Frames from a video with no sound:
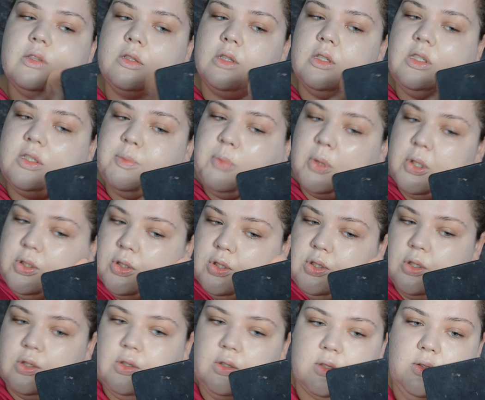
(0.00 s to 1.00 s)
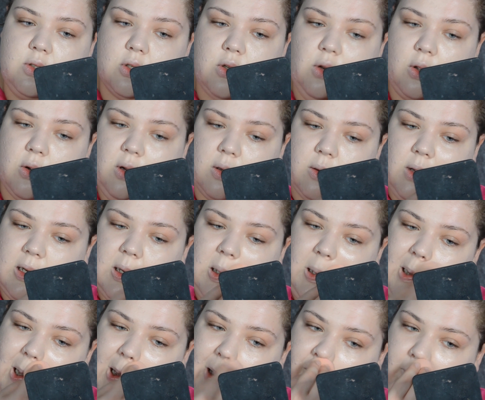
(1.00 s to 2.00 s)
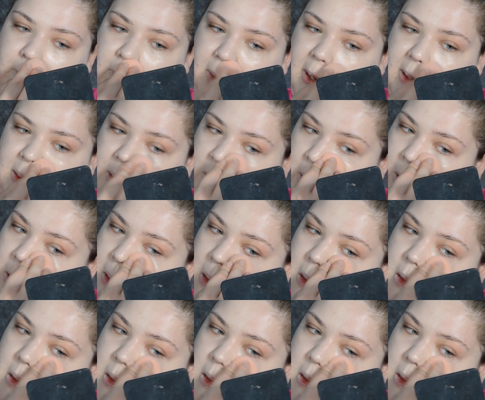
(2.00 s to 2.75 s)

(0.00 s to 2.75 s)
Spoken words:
the sponge does look a lot better.